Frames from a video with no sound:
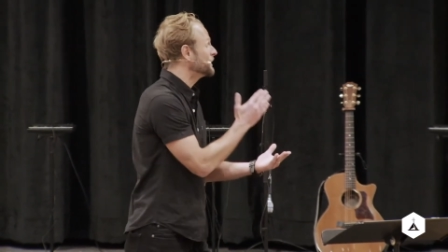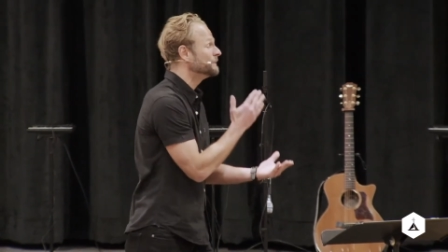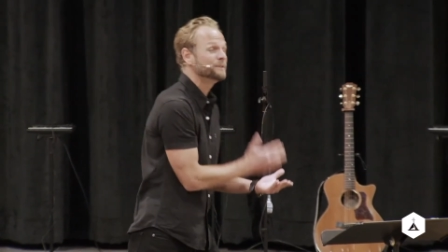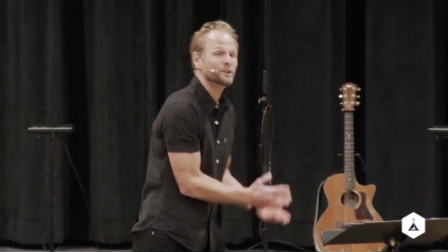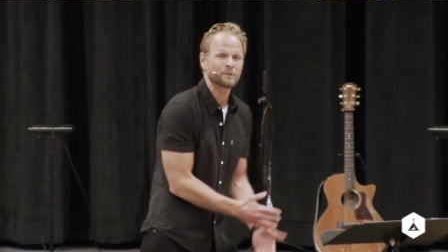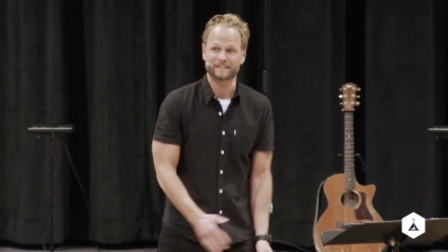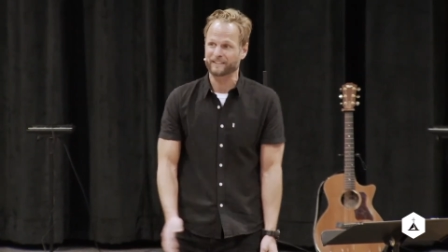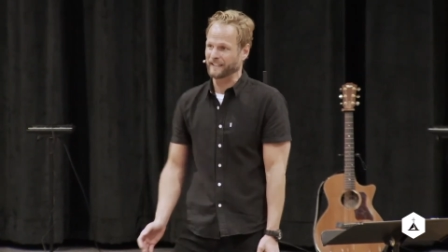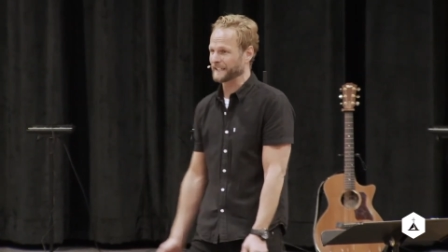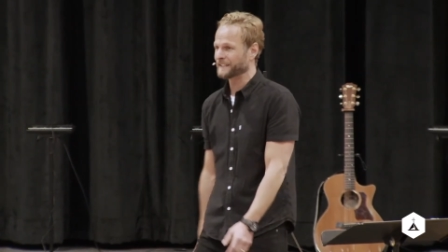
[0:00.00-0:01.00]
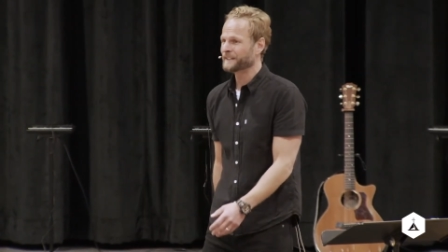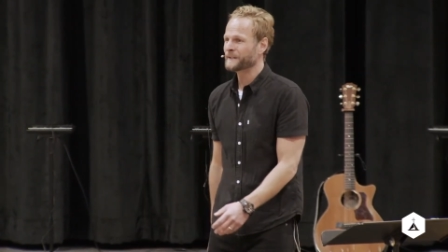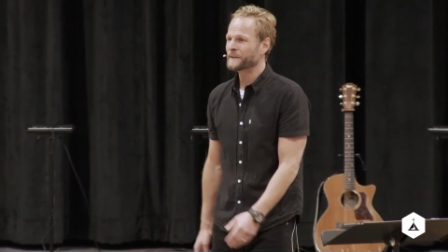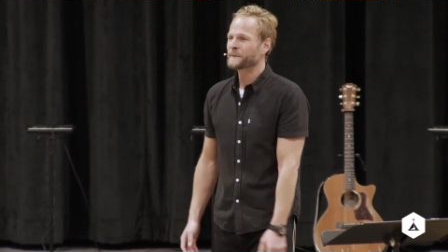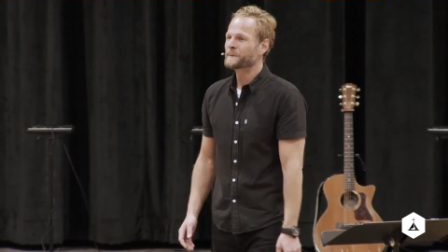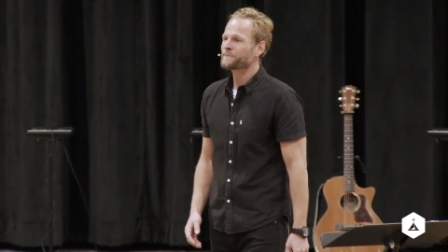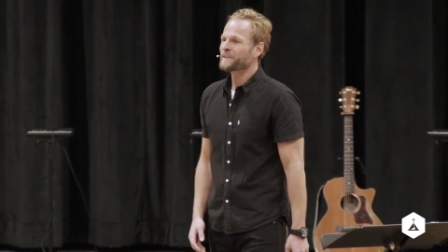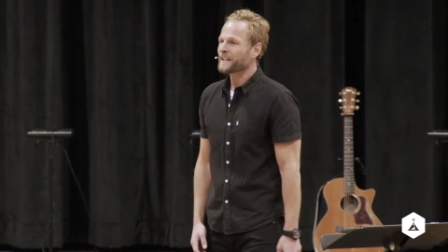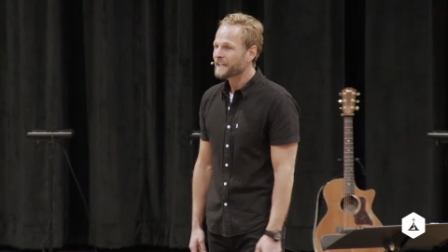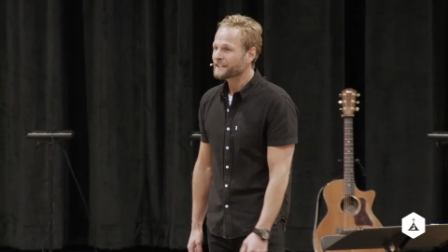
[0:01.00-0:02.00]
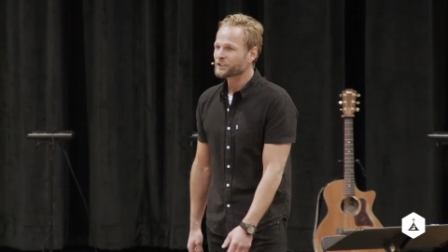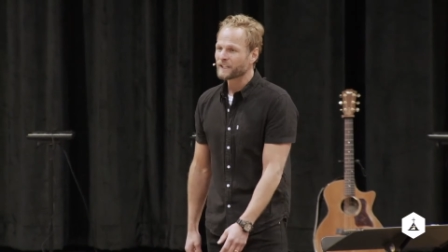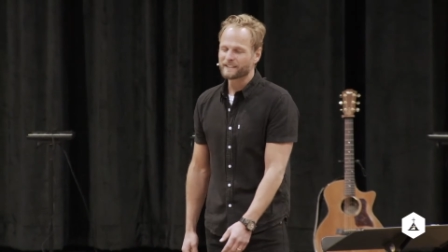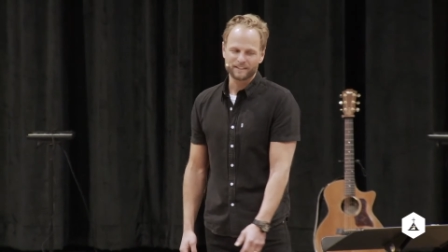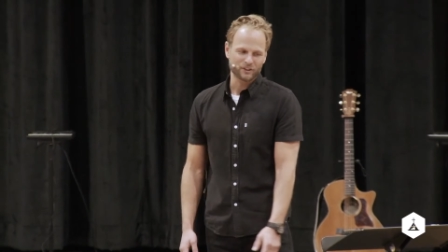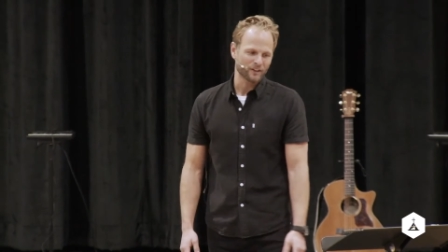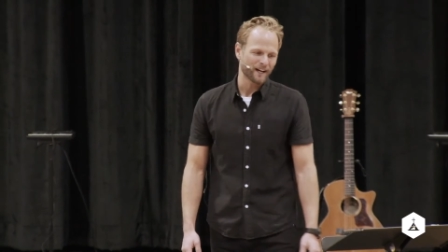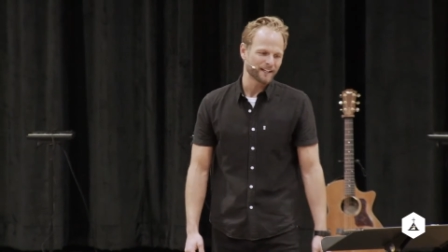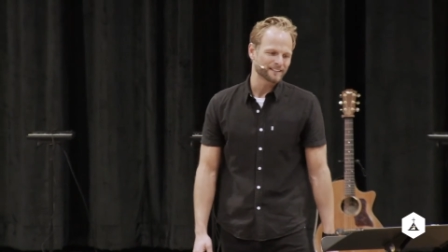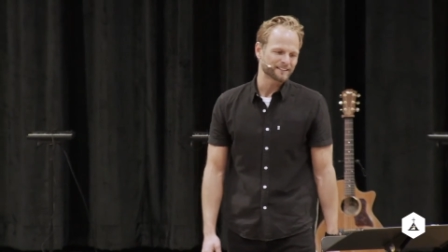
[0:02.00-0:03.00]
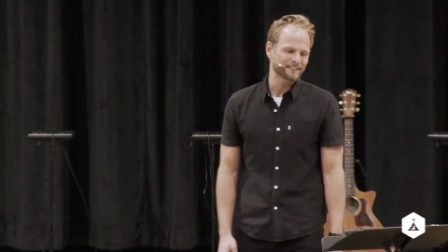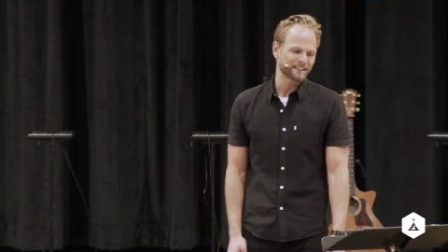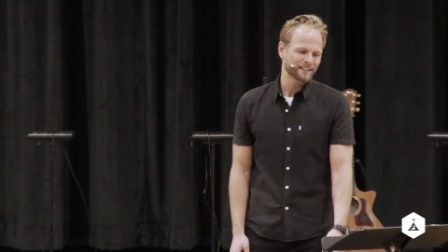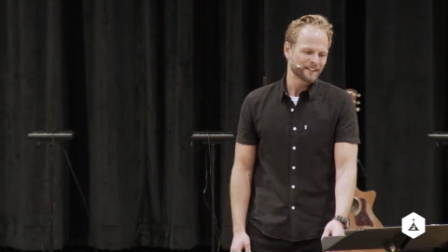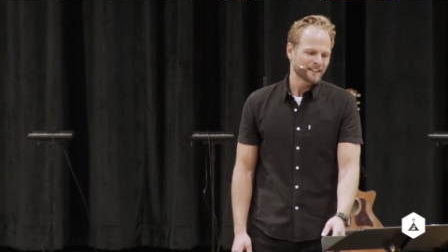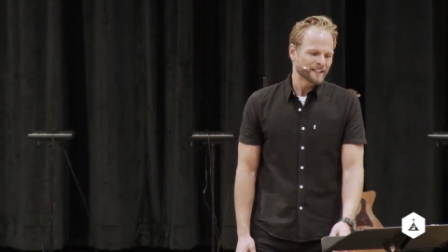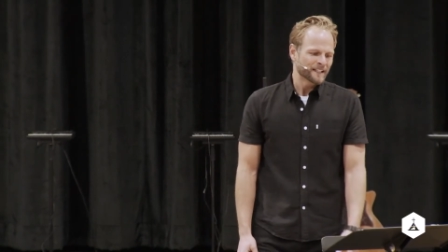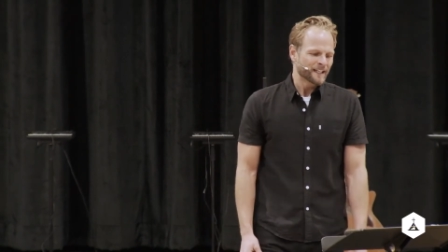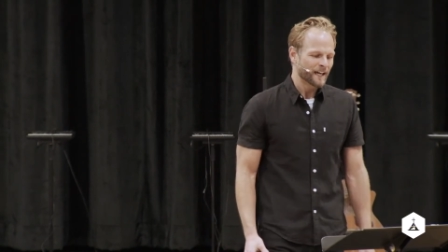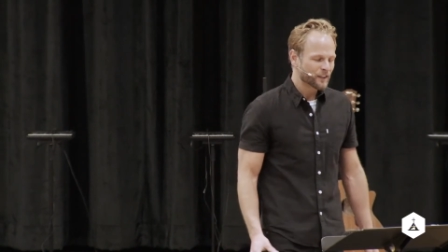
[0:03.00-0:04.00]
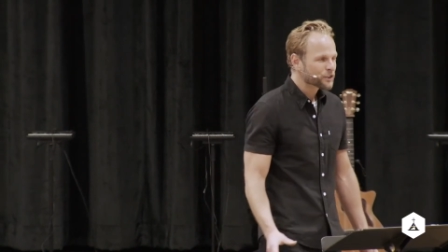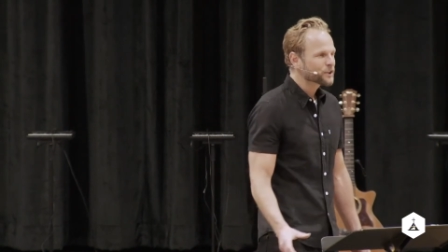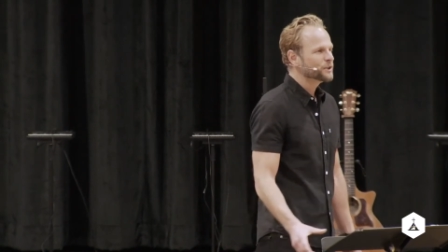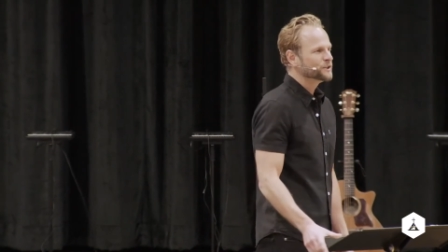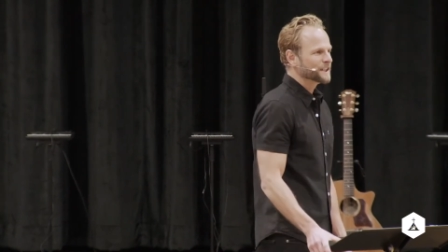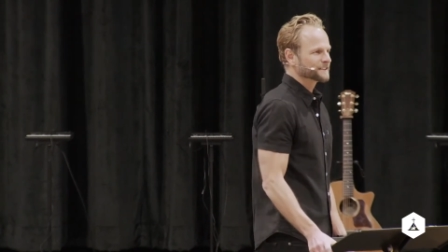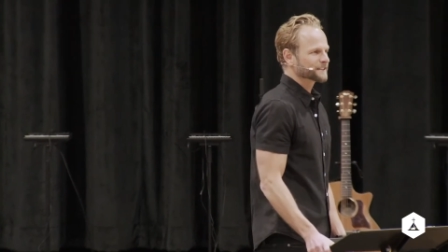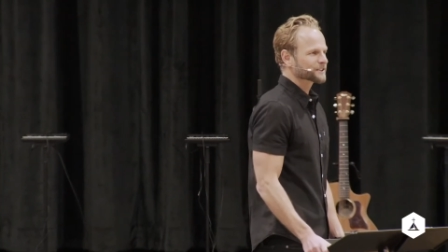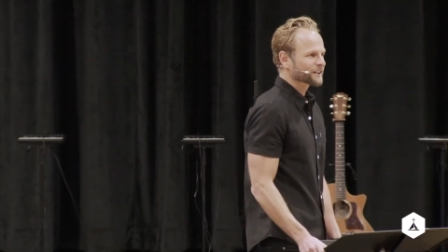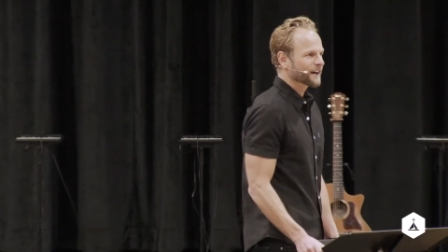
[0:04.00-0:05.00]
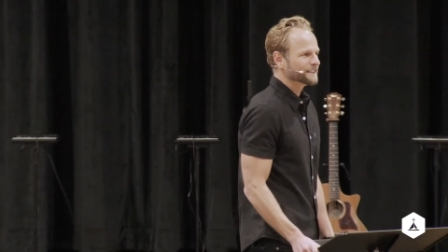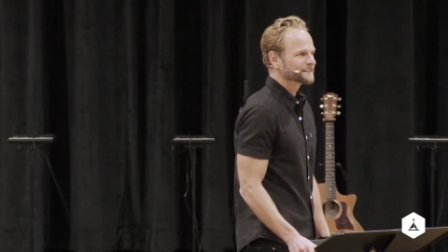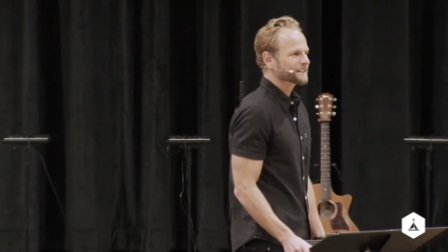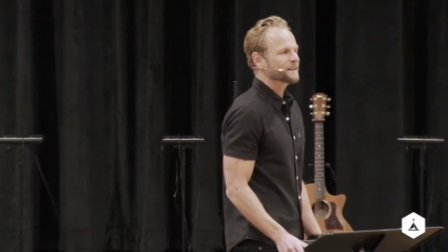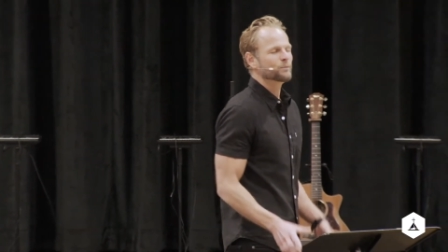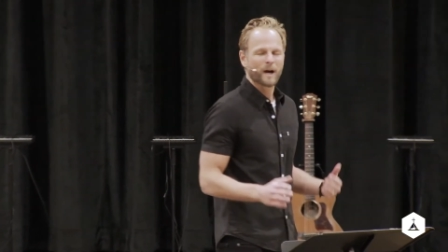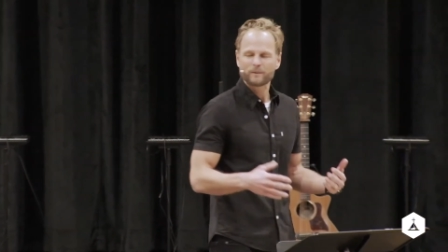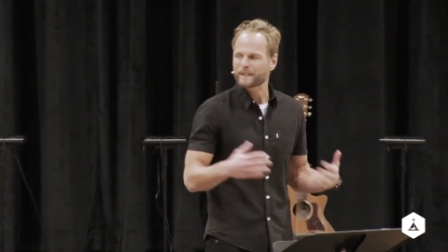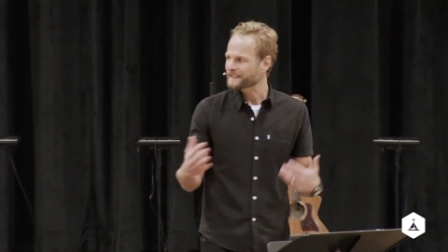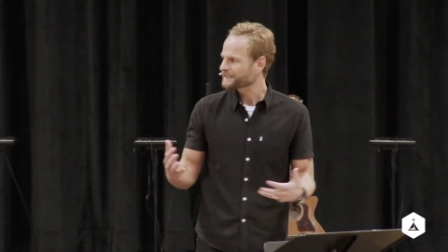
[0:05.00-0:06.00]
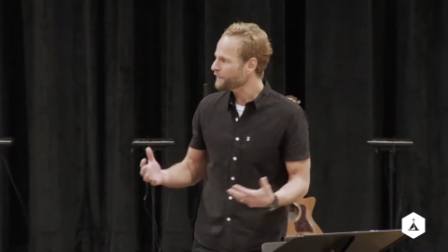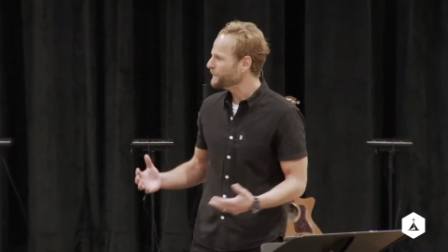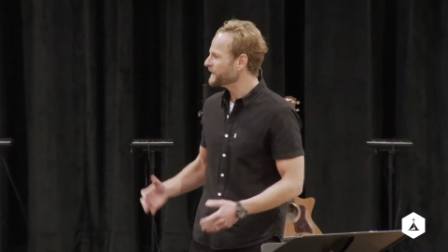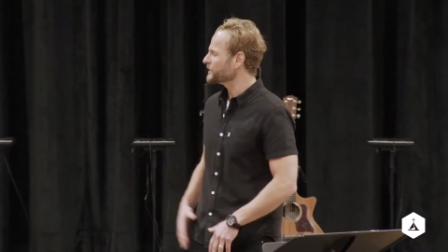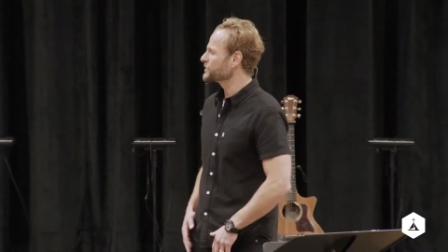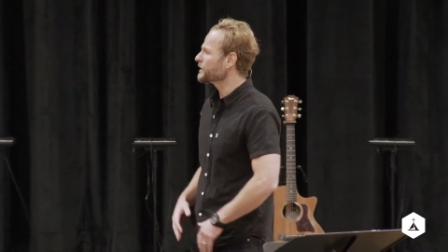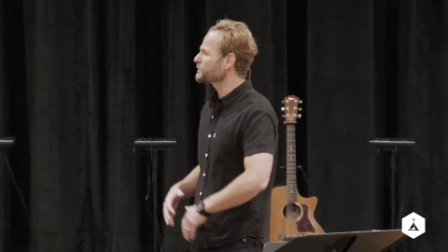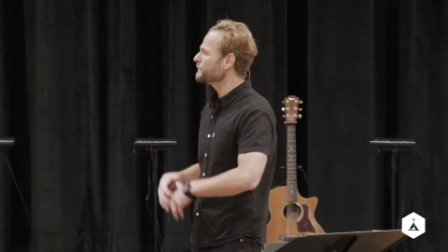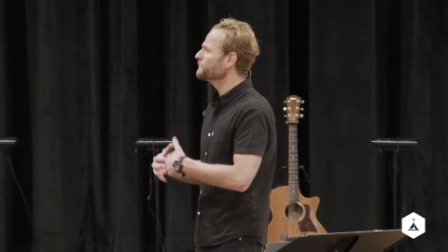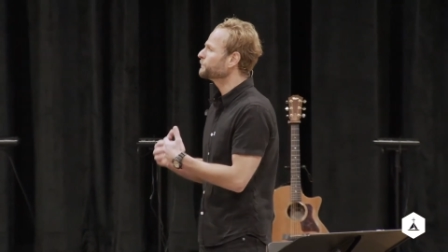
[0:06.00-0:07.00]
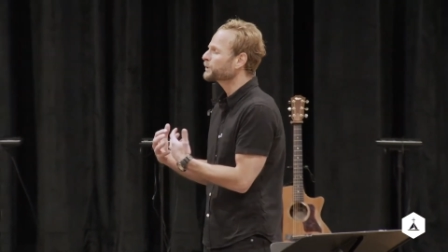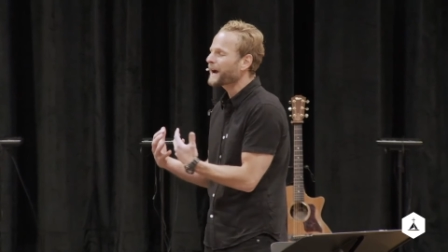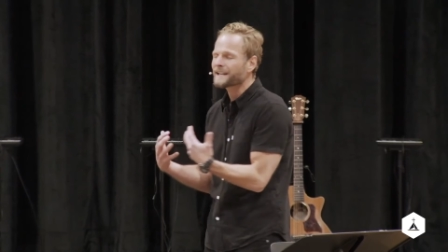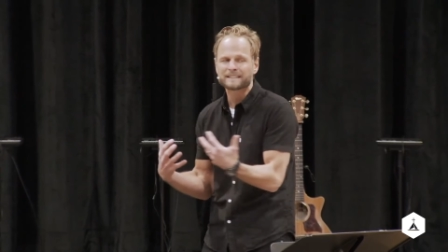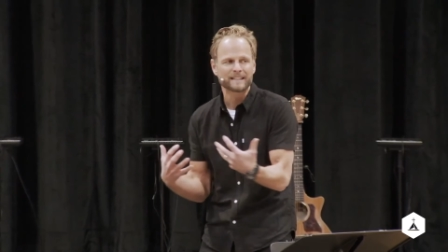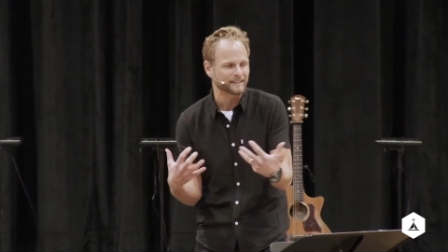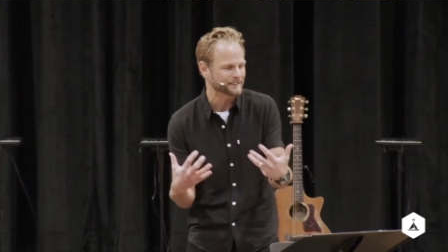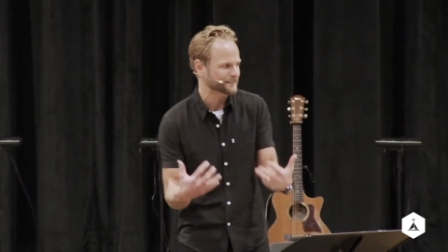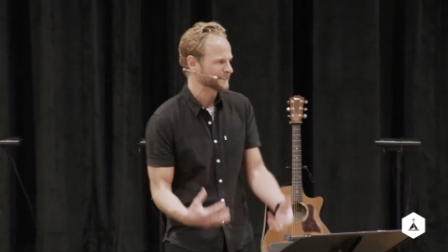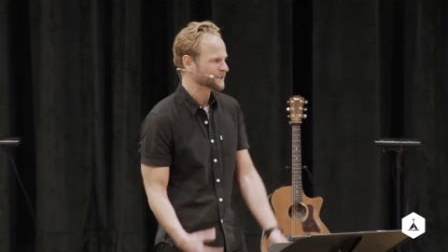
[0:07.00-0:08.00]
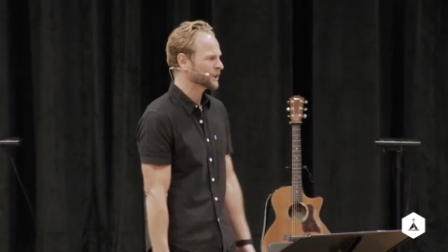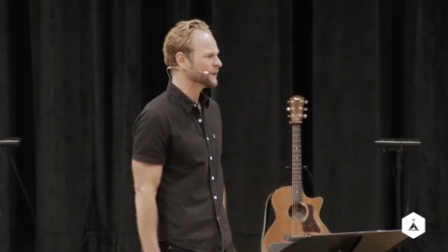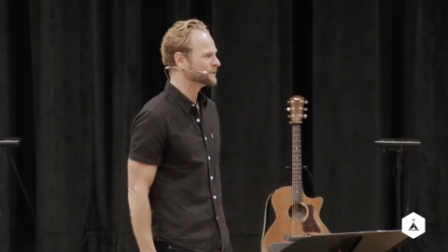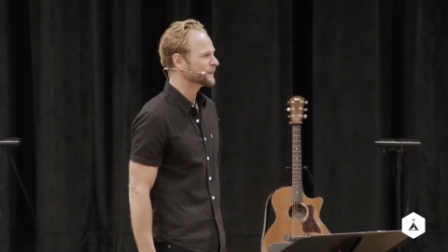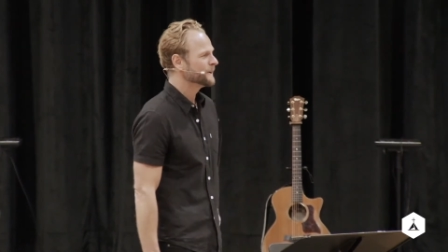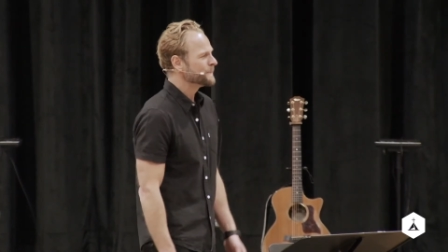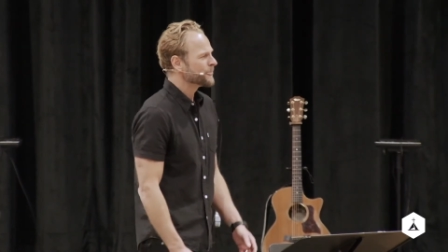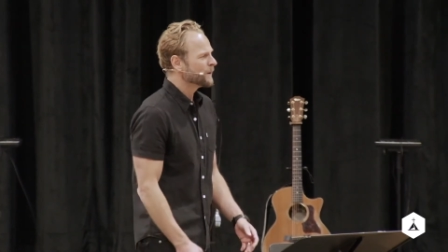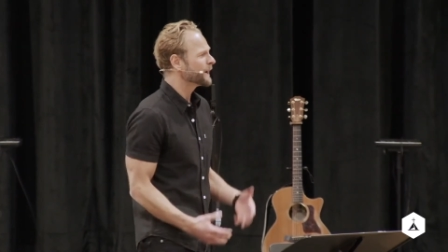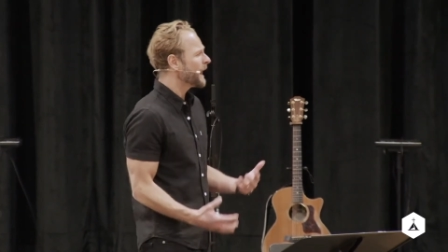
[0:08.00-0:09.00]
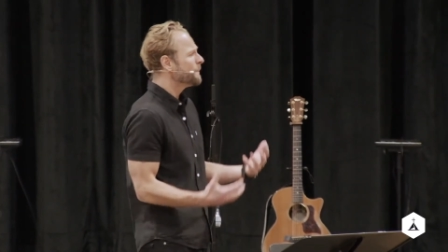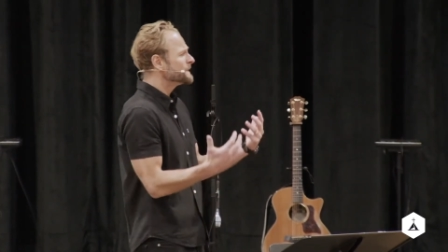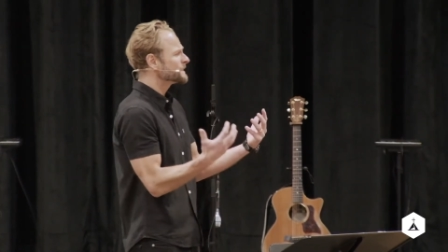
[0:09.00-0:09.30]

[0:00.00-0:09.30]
community in Jesus Christ and through Jesus Christ. And when we step into the church, when we practice church, what happens